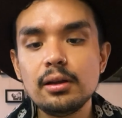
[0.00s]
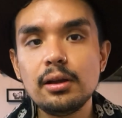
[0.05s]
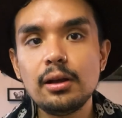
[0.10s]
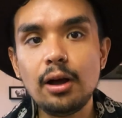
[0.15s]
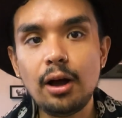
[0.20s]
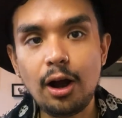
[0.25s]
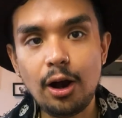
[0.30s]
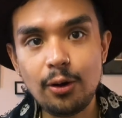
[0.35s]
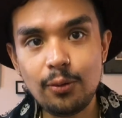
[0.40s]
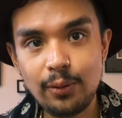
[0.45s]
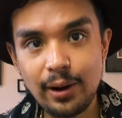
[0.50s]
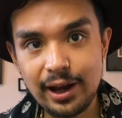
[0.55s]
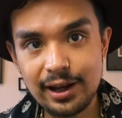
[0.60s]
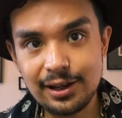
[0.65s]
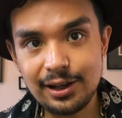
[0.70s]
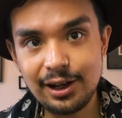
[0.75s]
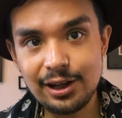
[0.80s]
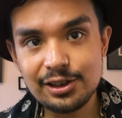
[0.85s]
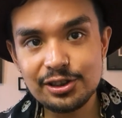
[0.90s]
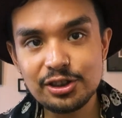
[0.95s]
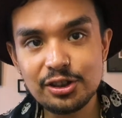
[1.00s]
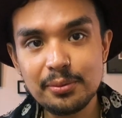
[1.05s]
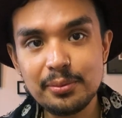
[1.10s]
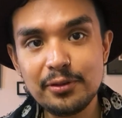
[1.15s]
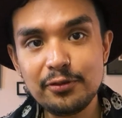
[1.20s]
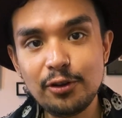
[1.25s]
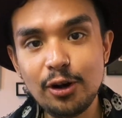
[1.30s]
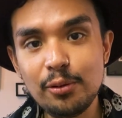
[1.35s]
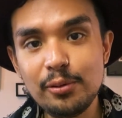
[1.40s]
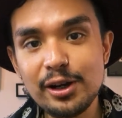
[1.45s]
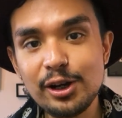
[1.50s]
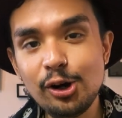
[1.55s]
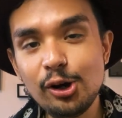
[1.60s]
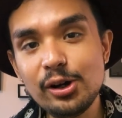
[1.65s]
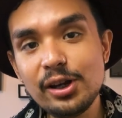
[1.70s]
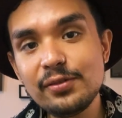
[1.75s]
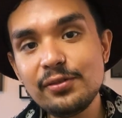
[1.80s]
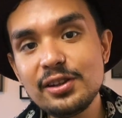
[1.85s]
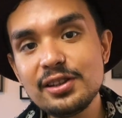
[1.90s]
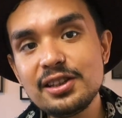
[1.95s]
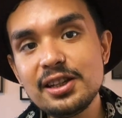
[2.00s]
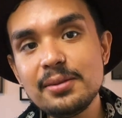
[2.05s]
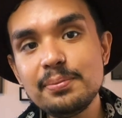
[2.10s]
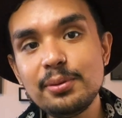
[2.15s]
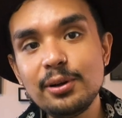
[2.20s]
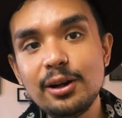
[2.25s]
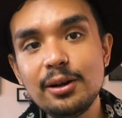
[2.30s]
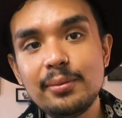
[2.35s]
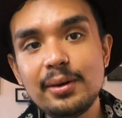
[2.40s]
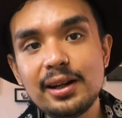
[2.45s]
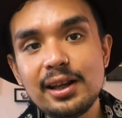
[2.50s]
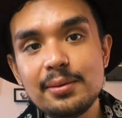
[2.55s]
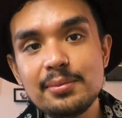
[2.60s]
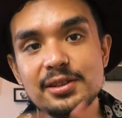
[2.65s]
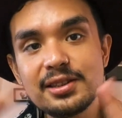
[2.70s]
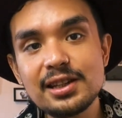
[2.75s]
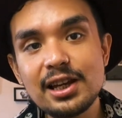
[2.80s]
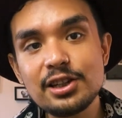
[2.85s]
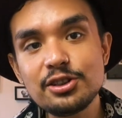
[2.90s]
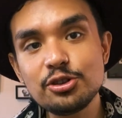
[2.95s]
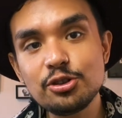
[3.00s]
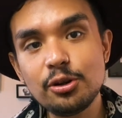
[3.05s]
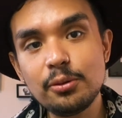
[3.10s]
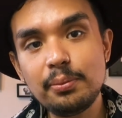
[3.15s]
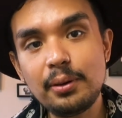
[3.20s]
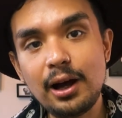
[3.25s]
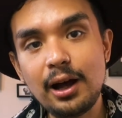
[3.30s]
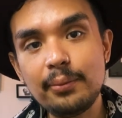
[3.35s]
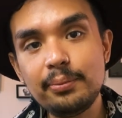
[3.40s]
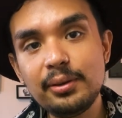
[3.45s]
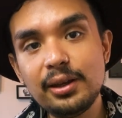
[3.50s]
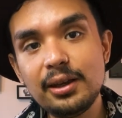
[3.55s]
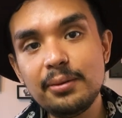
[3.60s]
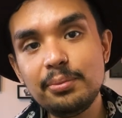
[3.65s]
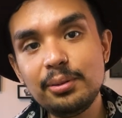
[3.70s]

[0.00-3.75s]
All right, y'all. So before we go even deeper, my name is AstroPapi.